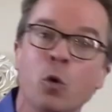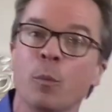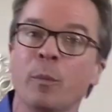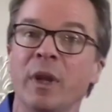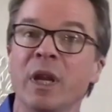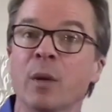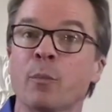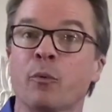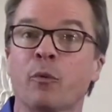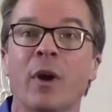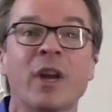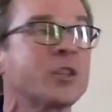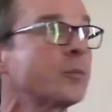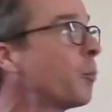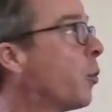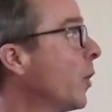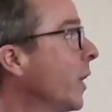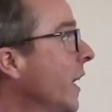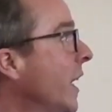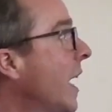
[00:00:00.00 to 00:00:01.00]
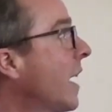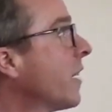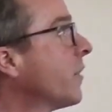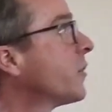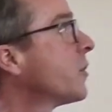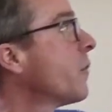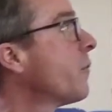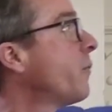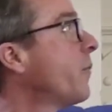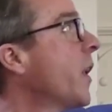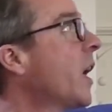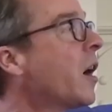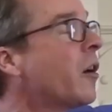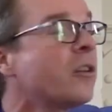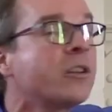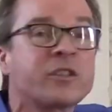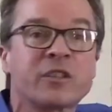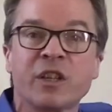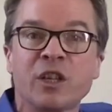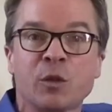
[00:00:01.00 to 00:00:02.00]
were being oppressed pointed out, as the
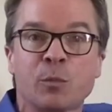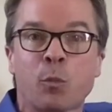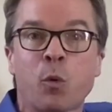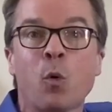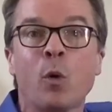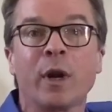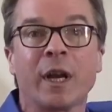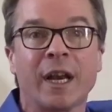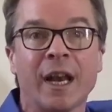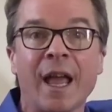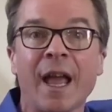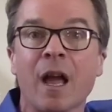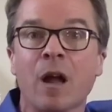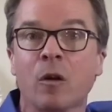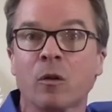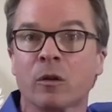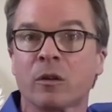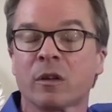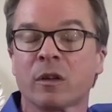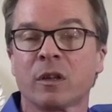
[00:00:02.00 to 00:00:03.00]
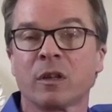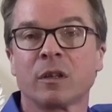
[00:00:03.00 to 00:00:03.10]
Pharisees pointed out,